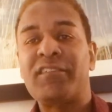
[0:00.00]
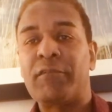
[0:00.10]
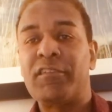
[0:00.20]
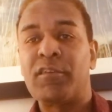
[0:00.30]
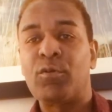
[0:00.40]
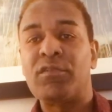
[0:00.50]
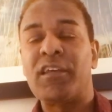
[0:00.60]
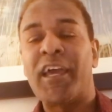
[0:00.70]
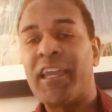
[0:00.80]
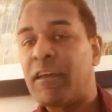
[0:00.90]
every single
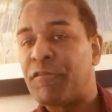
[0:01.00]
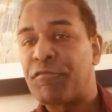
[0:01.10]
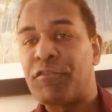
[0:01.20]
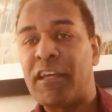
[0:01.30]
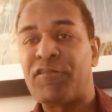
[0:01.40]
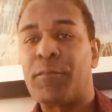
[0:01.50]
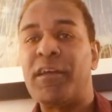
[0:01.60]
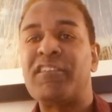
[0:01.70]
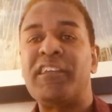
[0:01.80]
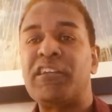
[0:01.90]
day and free
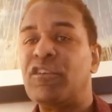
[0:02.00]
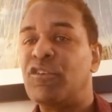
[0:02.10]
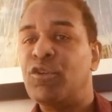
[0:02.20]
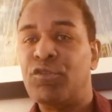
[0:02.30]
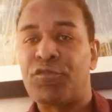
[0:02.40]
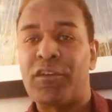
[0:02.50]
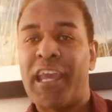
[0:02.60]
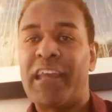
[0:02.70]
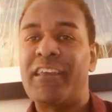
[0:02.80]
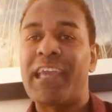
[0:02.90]
information that you can use for your
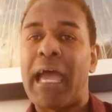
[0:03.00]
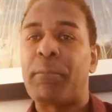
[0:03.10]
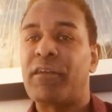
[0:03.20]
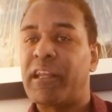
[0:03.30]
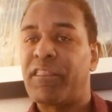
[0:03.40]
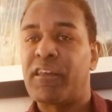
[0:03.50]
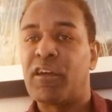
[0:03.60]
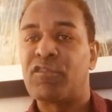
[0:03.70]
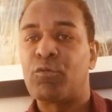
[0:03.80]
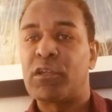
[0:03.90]
handicap or anything
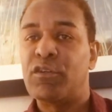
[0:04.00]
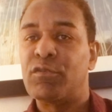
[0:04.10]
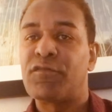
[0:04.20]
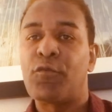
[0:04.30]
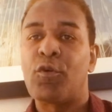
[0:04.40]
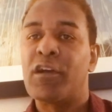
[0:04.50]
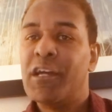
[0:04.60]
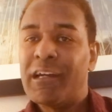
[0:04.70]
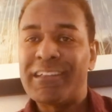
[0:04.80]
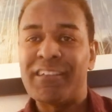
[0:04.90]
else you want to use it for,
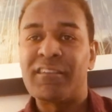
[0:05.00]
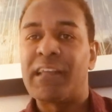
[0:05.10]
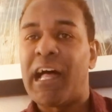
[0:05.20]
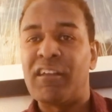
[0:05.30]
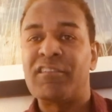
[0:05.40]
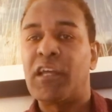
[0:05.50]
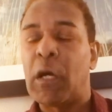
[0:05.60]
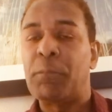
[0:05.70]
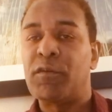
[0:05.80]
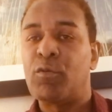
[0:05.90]
or just knowledge to
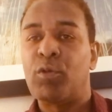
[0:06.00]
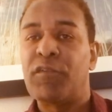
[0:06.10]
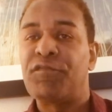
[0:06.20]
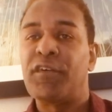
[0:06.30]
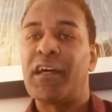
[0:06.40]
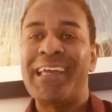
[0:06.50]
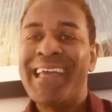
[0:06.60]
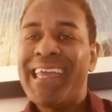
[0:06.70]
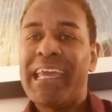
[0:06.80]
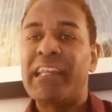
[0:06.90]
help you with
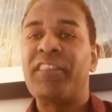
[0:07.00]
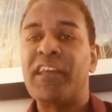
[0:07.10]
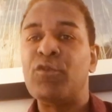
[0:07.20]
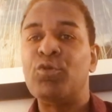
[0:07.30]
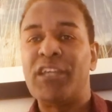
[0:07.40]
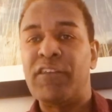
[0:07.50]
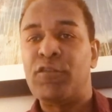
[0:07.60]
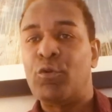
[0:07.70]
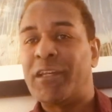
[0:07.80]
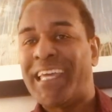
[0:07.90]
anything to give
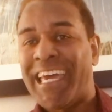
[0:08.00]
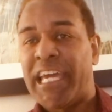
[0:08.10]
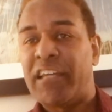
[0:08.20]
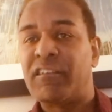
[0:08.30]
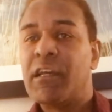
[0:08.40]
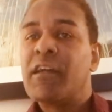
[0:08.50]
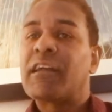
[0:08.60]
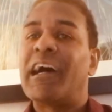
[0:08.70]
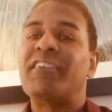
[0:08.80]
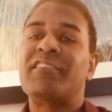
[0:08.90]
you an edge.
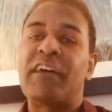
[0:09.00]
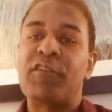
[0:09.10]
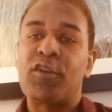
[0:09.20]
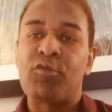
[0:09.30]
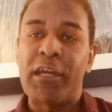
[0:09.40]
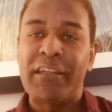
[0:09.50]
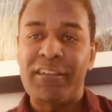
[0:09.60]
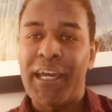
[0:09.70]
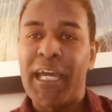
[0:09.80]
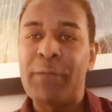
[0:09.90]
Guys, let's have a great
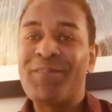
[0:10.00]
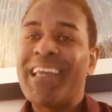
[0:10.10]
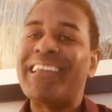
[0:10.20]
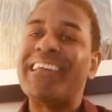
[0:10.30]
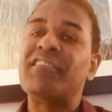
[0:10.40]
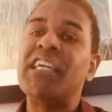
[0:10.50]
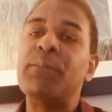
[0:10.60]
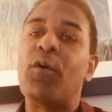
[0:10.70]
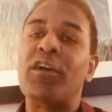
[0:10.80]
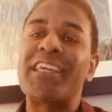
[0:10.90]
day, and let's
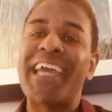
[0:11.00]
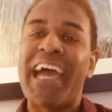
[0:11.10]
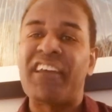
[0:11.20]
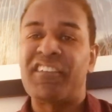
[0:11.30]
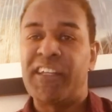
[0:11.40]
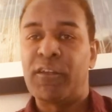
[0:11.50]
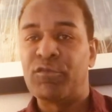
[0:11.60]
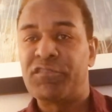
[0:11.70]
keep on cashing in those